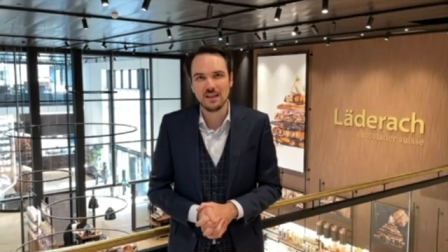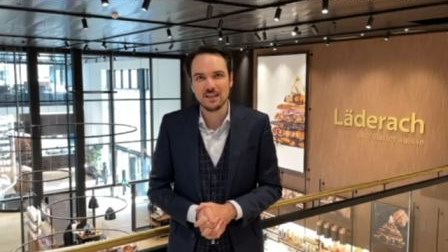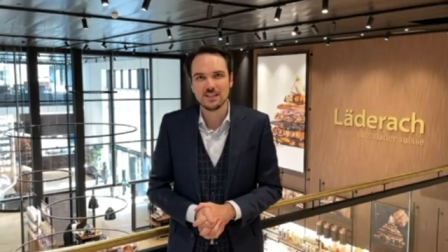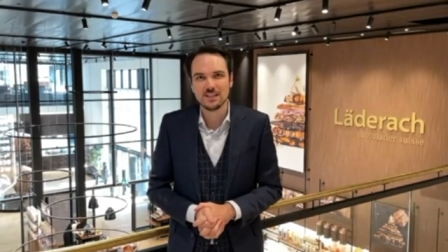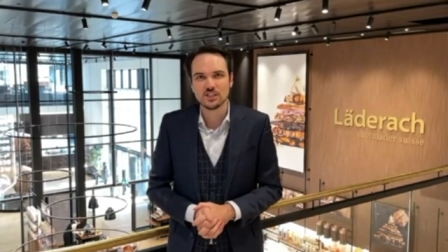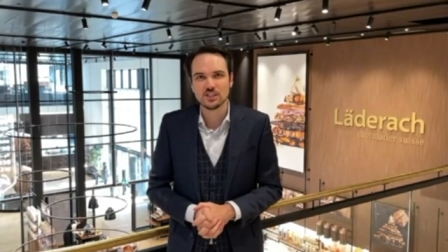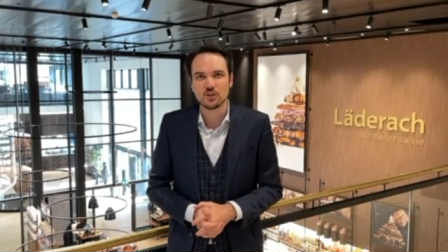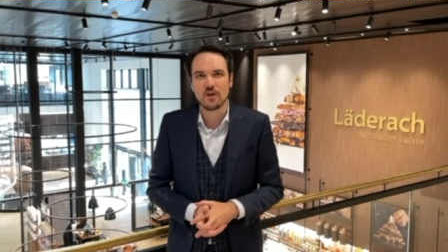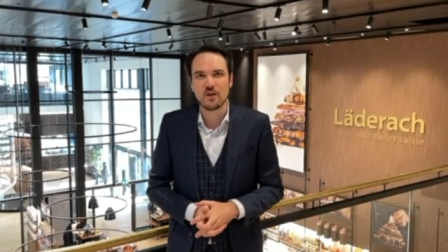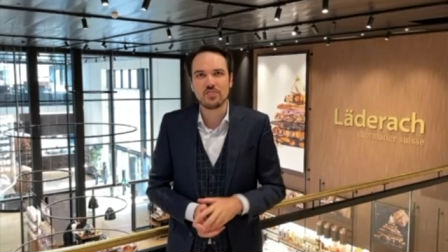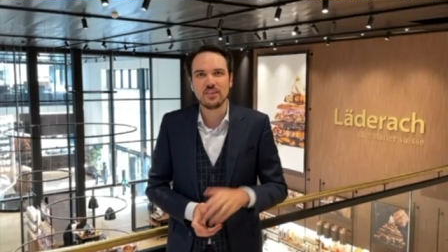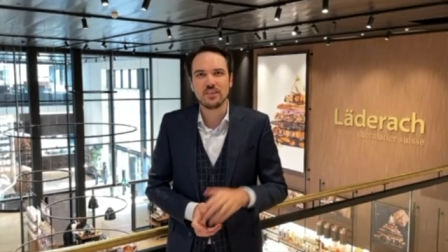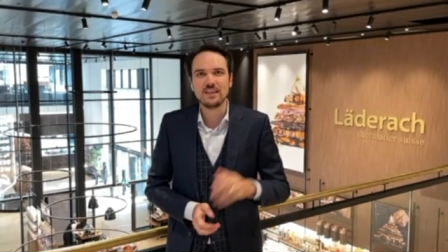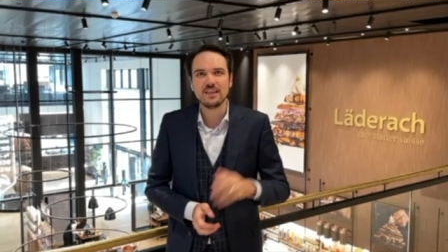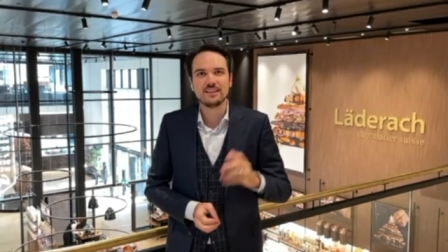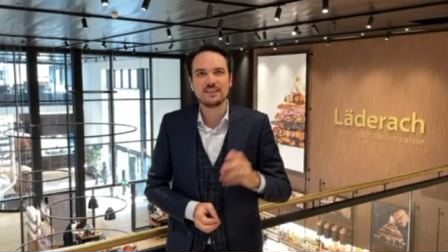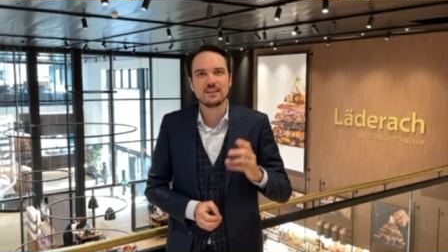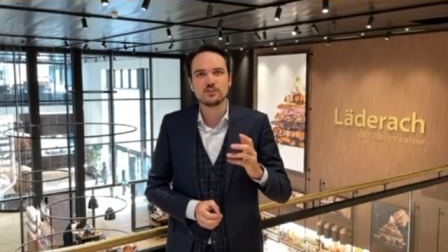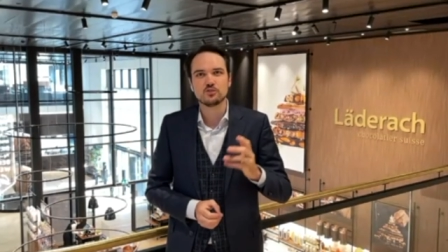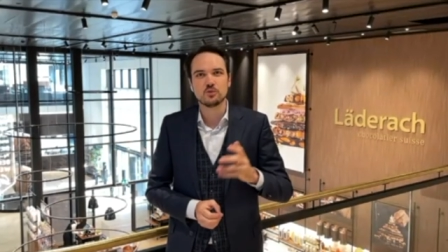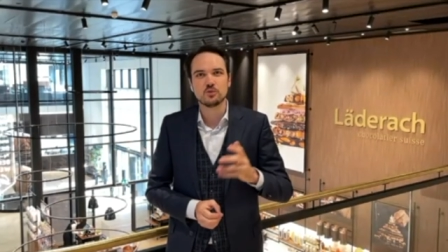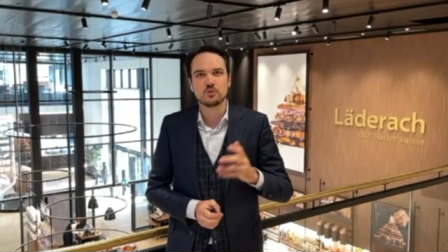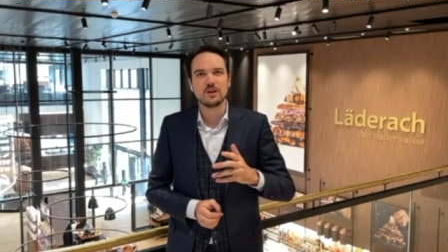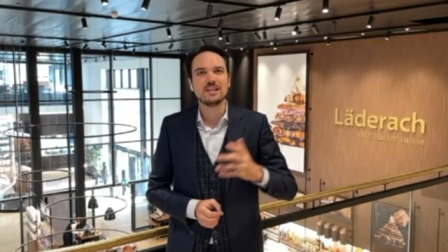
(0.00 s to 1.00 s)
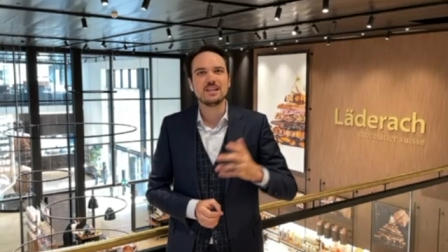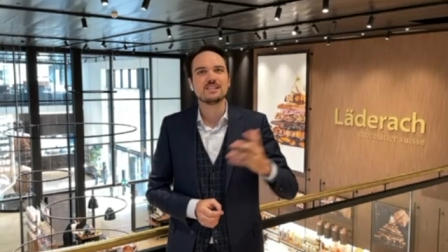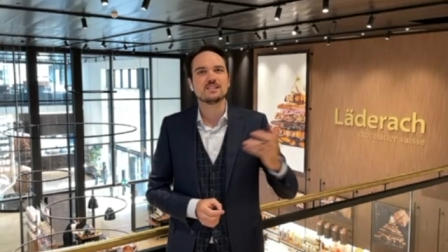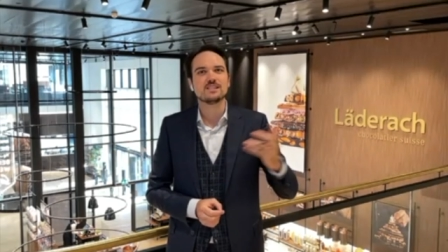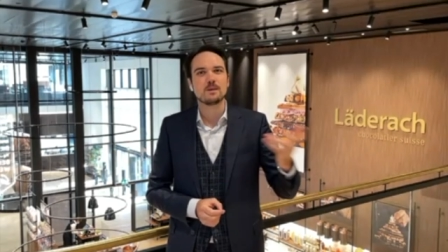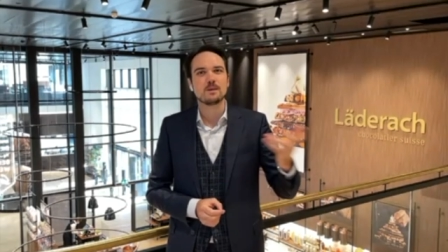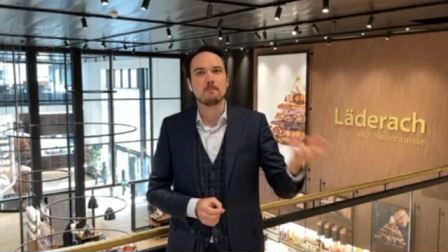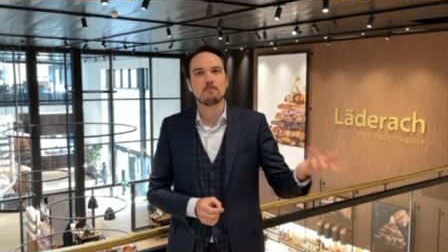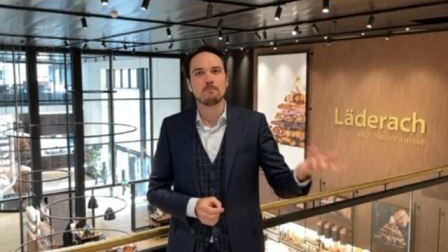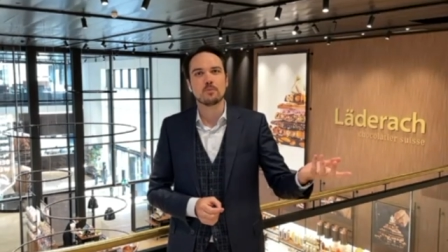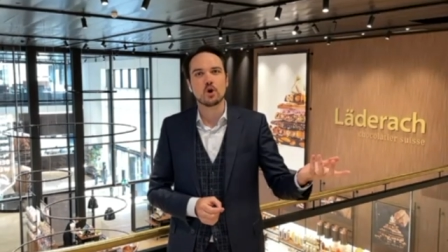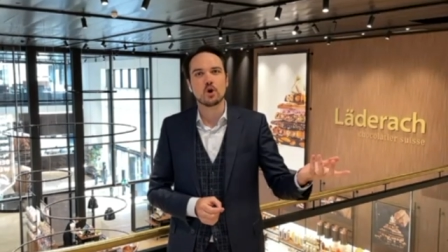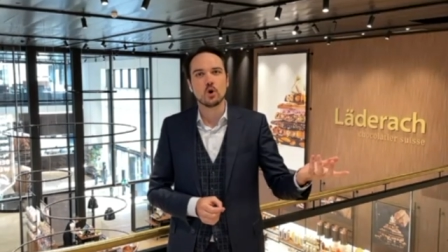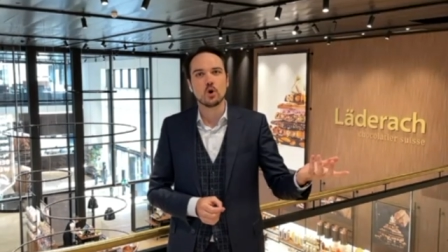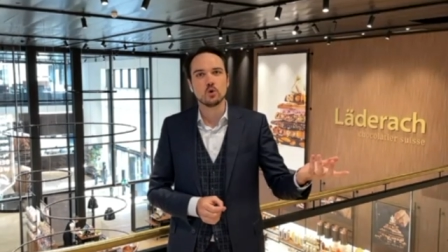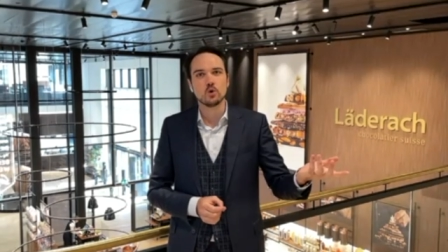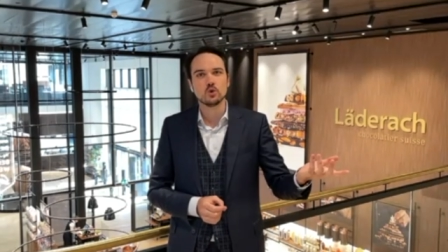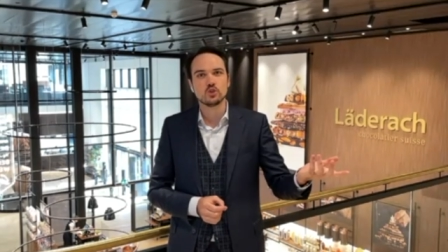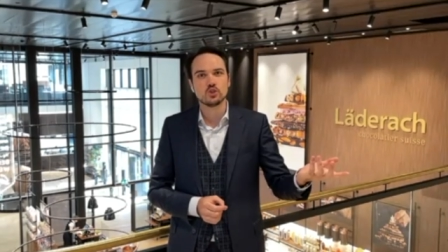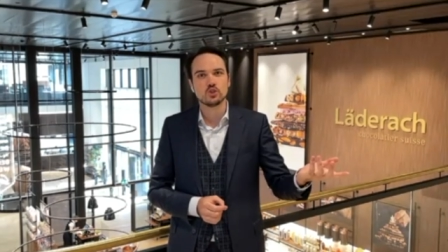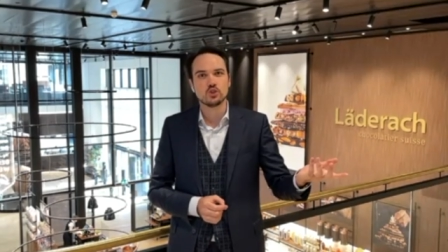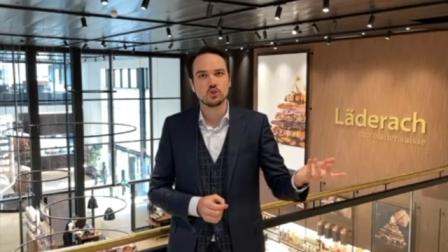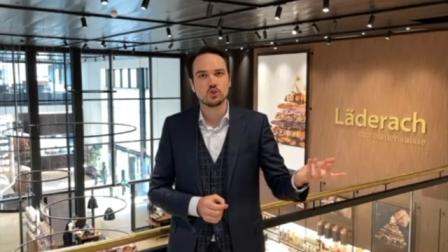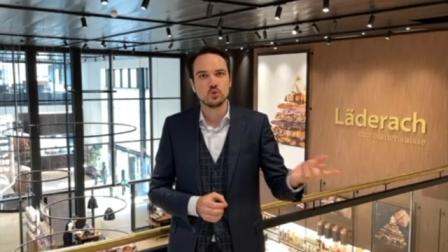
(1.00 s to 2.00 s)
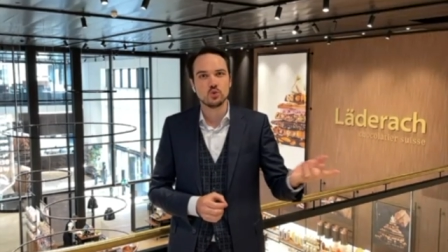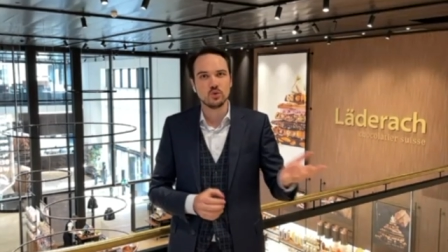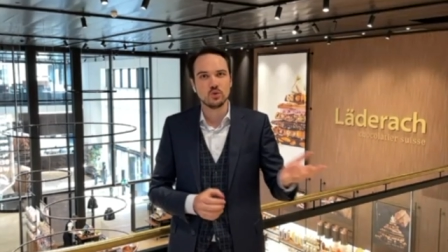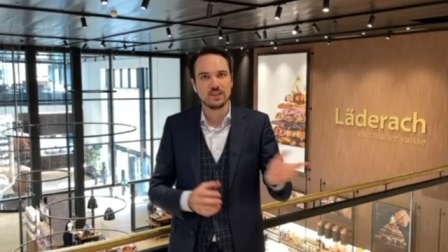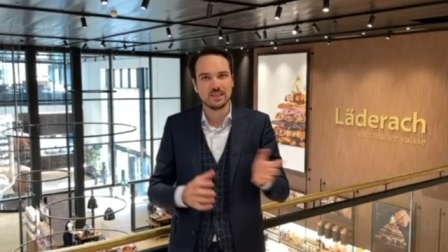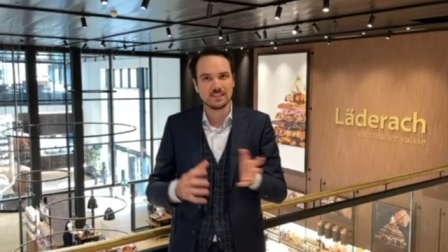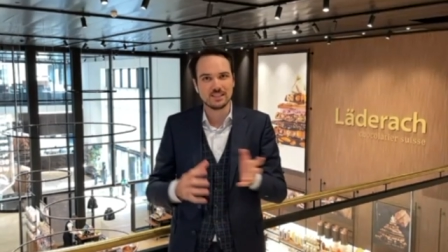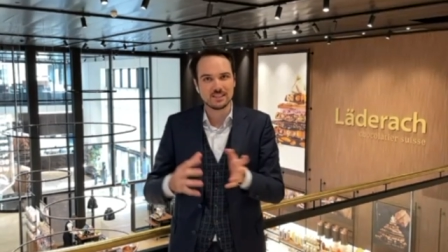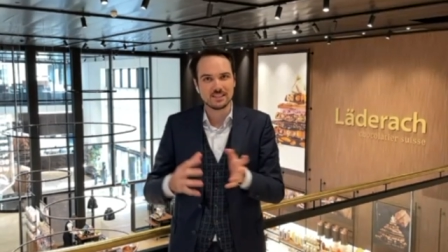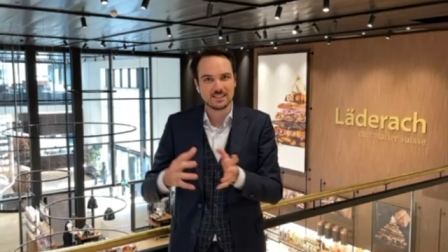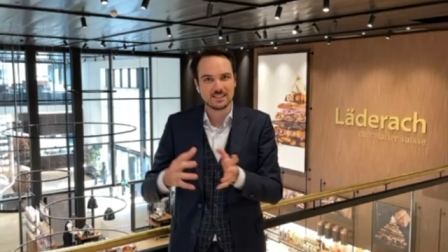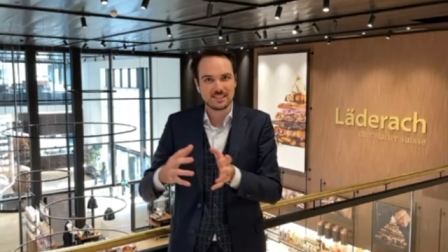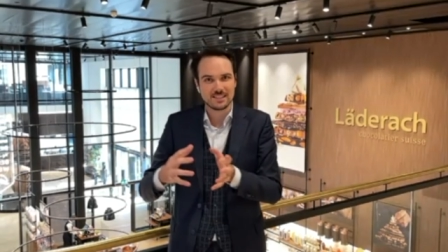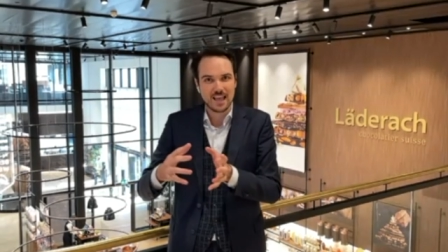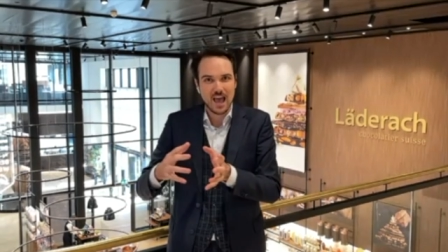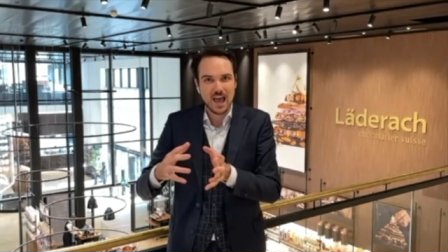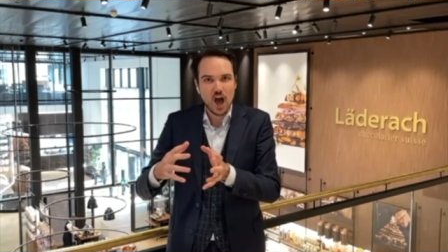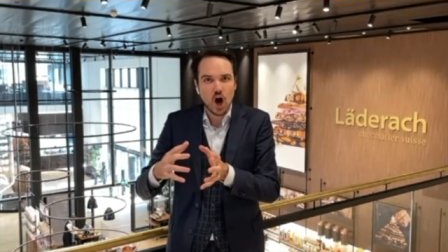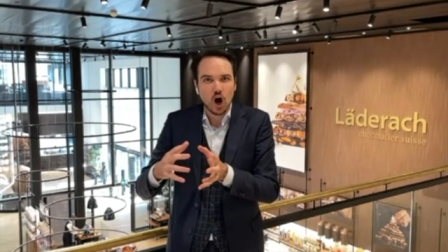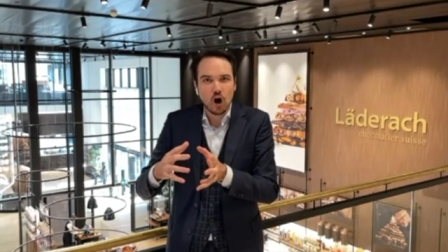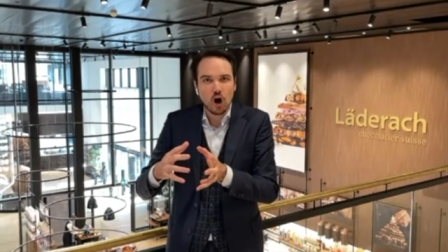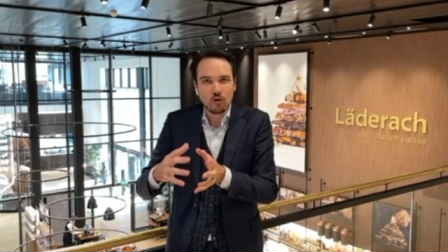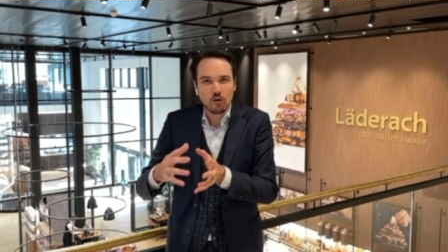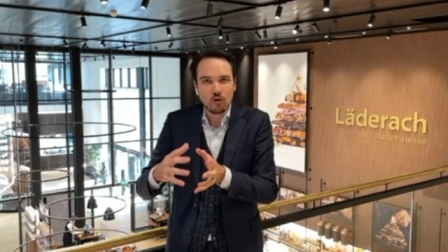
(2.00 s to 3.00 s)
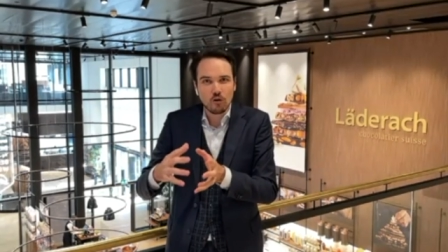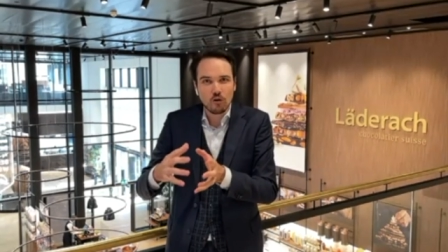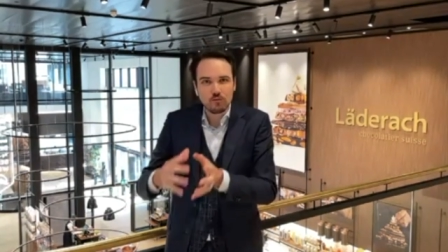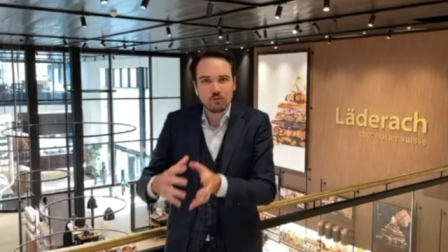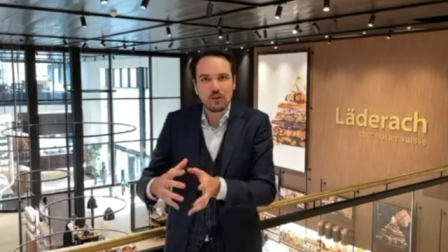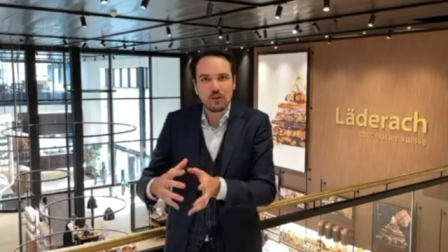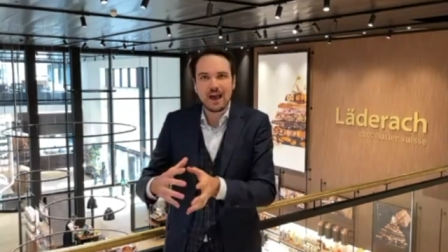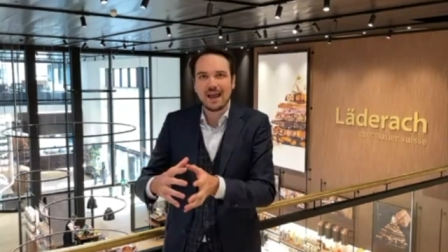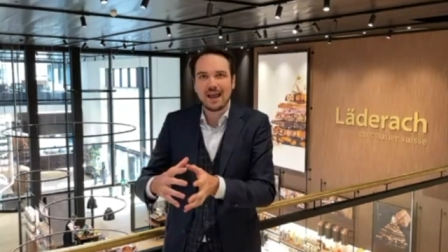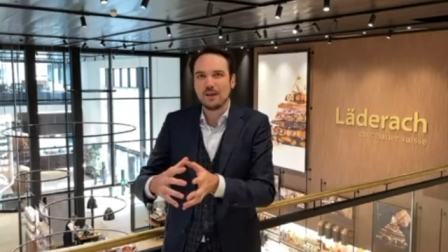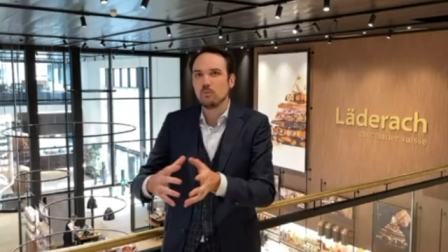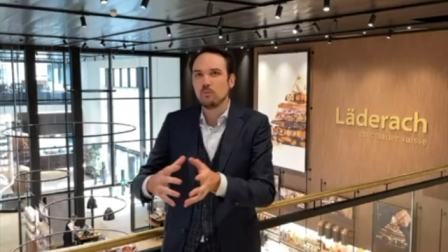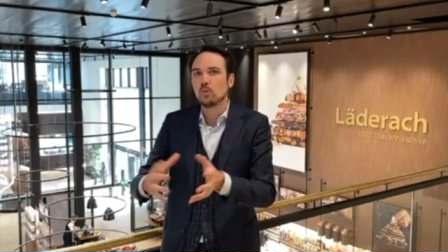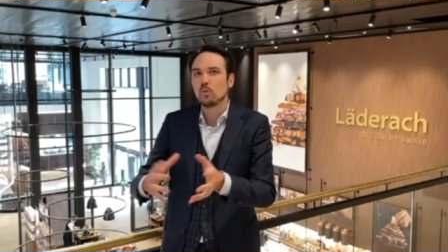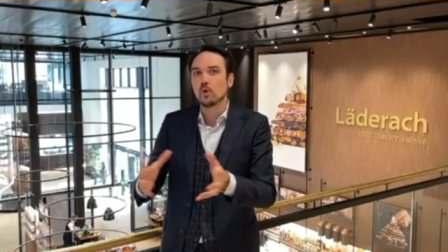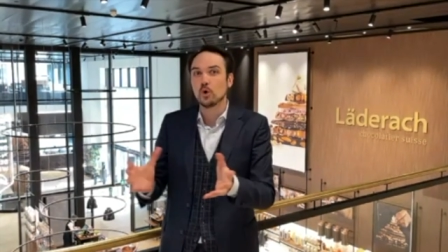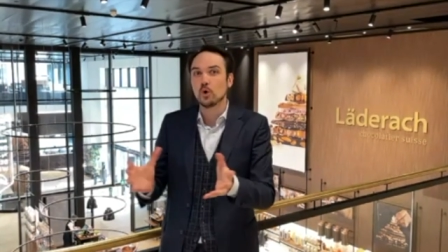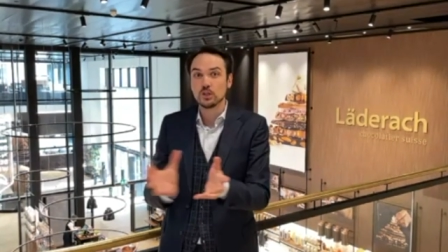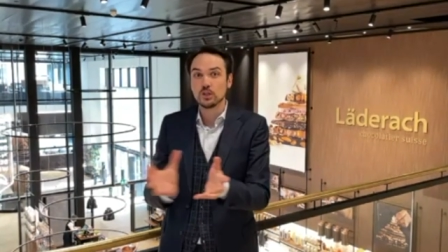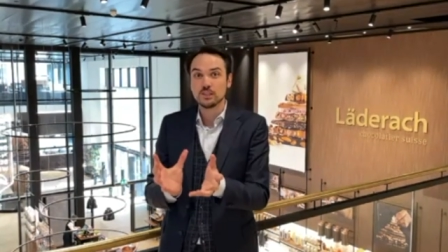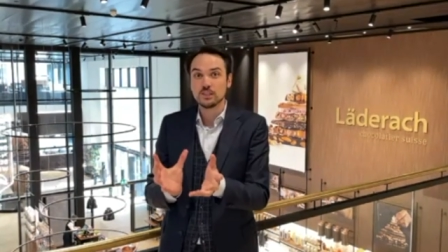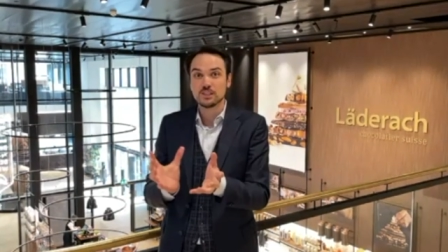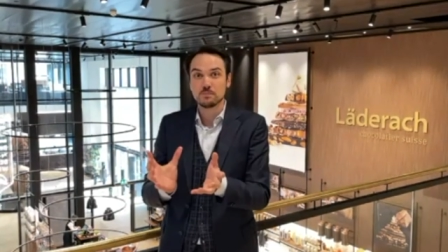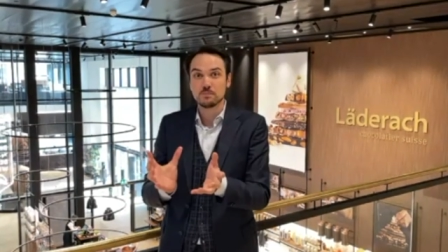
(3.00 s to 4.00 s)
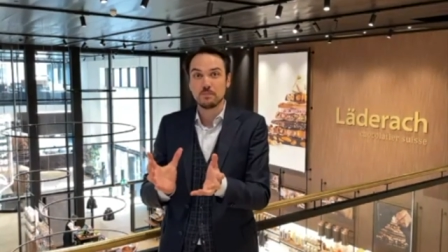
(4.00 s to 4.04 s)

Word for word: So I think there's really some pros to this offline world,